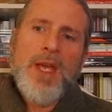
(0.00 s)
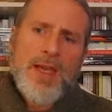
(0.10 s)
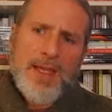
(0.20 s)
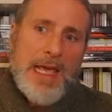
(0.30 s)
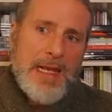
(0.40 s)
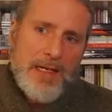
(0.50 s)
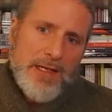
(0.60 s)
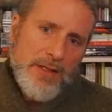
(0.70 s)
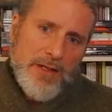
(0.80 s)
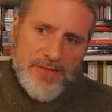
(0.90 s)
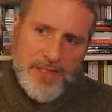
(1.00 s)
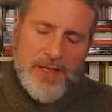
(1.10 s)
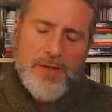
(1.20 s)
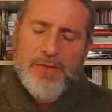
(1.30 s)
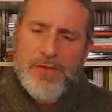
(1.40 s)
And that in and of
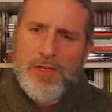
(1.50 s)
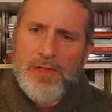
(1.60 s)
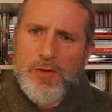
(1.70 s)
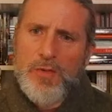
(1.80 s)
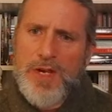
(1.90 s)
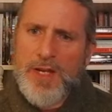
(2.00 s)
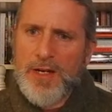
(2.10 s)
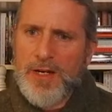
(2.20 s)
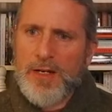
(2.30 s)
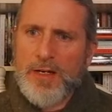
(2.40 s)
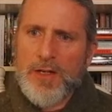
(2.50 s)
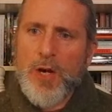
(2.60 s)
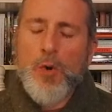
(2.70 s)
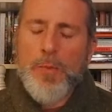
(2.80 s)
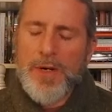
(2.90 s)
itself is, is created an, an
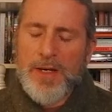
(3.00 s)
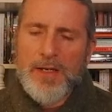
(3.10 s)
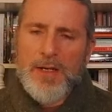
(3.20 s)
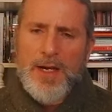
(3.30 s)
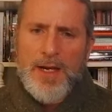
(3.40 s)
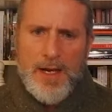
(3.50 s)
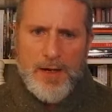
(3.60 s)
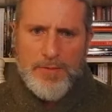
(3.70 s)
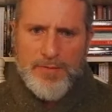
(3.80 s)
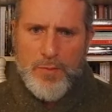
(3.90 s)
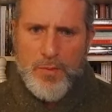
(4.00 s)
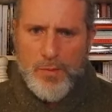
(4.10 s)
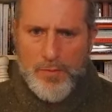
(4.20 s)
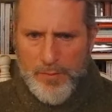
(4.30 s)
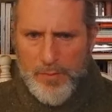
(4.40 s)
opening uh,
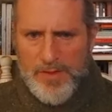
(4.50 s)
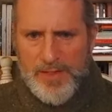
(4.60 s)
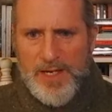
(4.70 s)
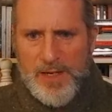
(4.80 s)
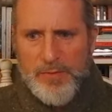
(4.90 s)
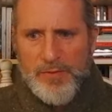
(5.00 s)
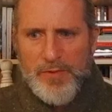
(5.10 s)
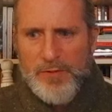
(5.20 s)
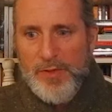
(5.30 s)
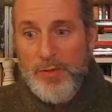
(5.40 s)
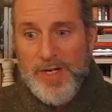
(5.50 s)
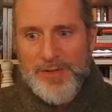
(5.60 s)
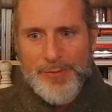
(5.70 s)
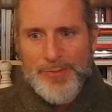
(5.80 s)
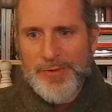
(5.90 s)
for, for this type of, of screen
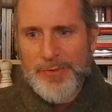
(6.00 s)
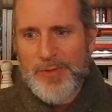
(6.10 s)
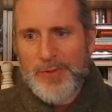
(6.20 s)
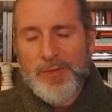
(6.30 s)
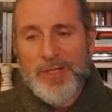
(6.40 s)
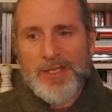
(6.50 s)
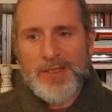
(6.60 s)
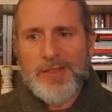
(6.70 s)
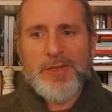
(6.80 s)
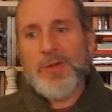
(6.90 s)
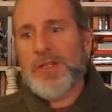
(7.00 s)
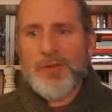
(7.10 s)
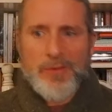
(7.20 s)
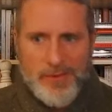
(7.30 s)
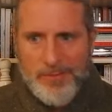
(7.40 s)
tourism, uh, really screen
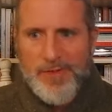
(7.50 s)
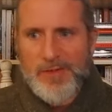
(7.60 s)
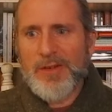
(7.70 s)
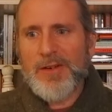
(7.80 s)
tourism of,